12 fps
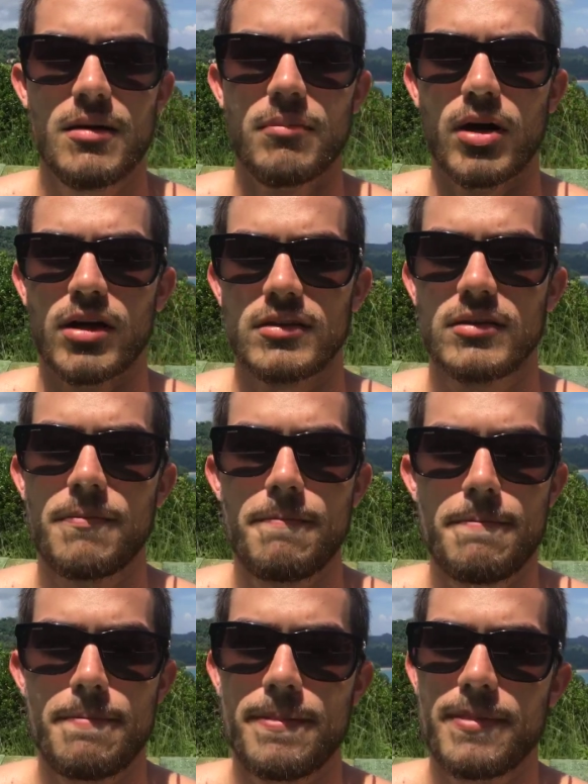But
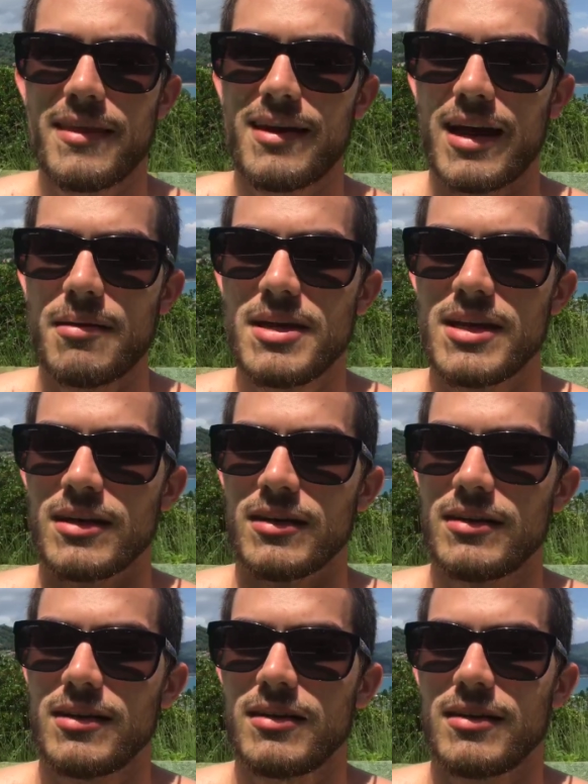I mean,
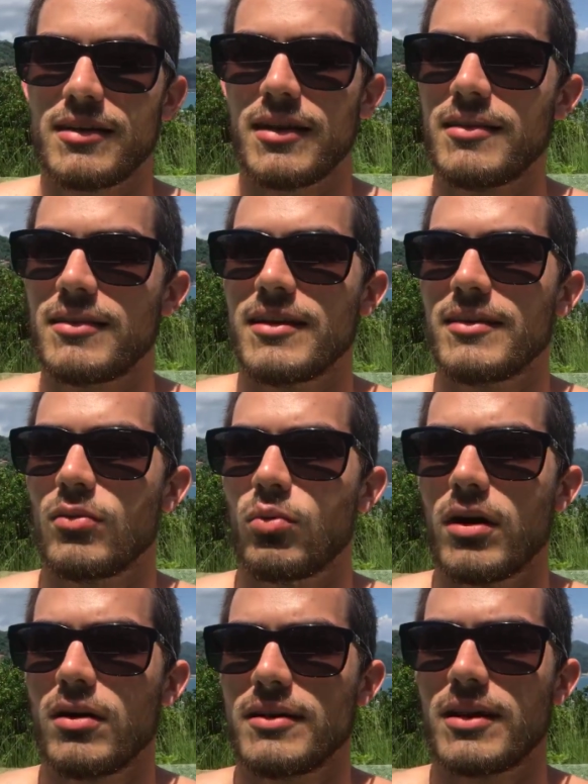
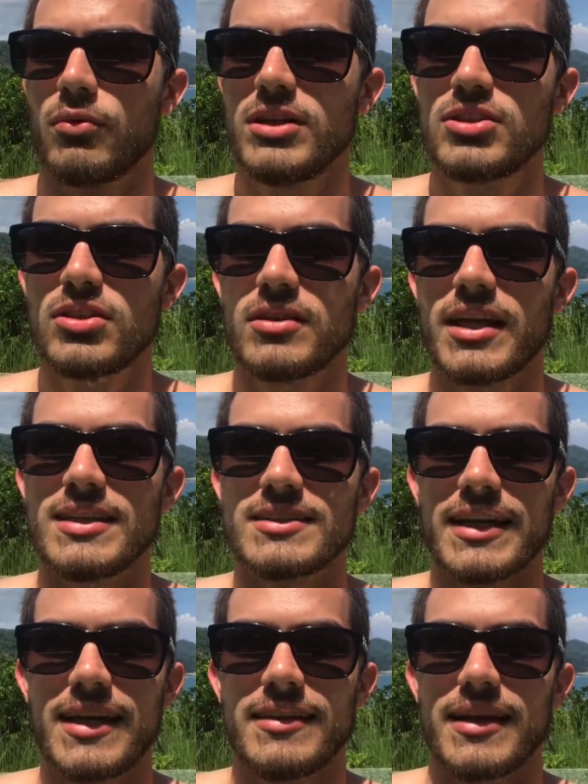the reason they
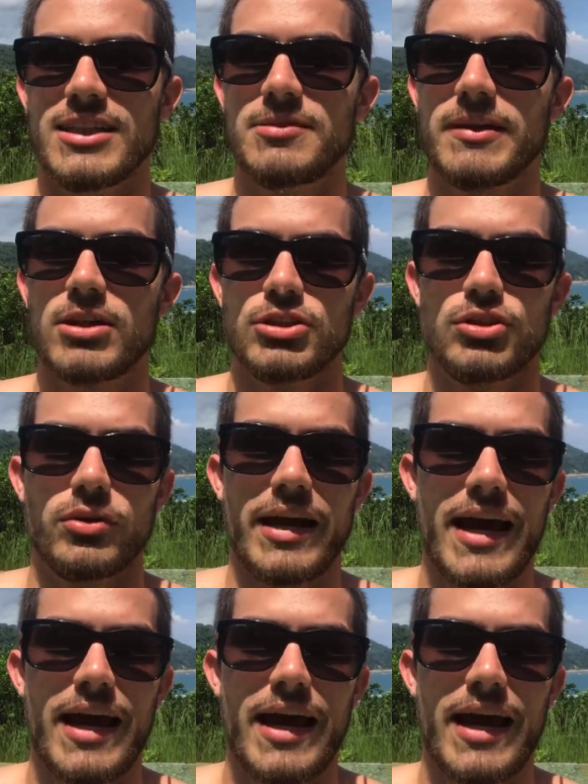say that is because your